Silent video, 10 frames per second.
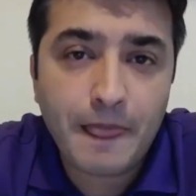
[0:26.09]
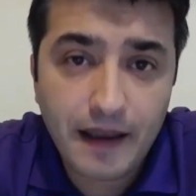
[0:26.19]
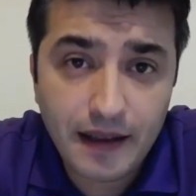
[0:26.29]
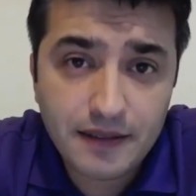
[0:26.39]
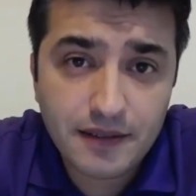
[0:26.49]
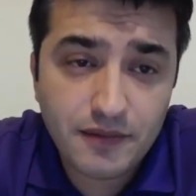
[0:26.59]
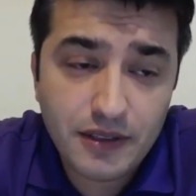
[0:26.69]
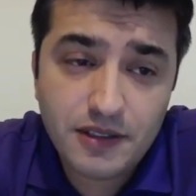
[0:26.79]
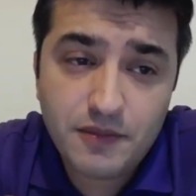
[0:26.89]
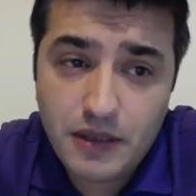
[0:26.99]
And
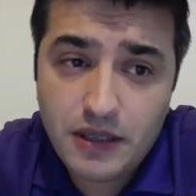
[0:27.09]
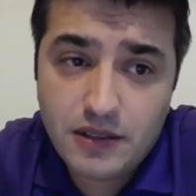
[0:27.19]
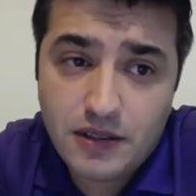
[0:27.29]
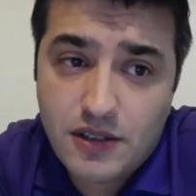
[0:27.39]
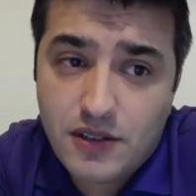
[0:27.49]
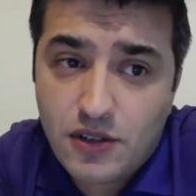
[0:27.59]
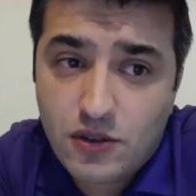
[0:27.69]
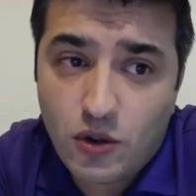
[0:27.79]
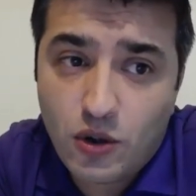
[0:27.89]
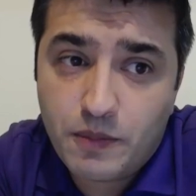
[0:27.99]
will it be in the
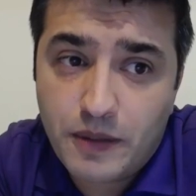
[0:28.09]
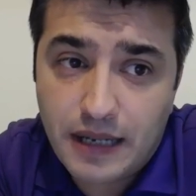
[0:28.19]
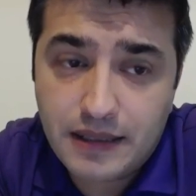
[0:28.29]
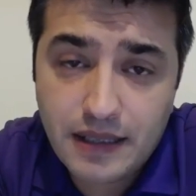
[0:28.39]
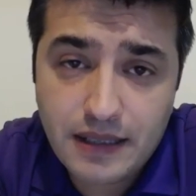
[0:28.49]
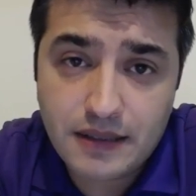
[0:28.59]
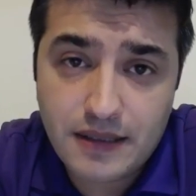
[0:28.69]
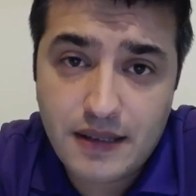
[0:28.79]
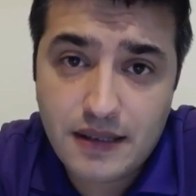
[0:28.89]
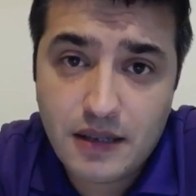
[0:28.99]
Cisco practical,
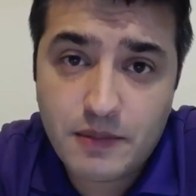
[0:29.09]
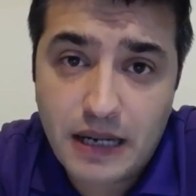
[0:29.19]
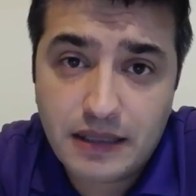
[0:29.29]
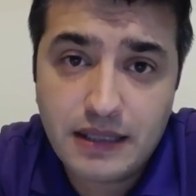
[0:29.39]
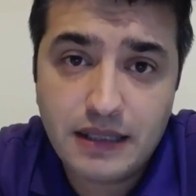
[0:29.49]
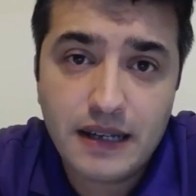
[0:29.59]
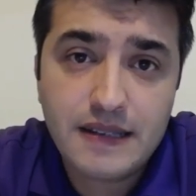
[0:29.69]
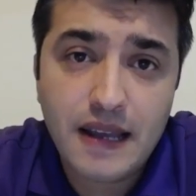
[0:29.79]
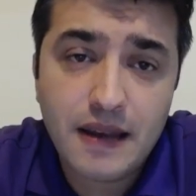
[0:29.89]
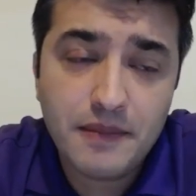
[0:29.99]
CCDE practical
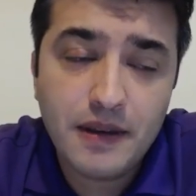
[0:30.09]
exam?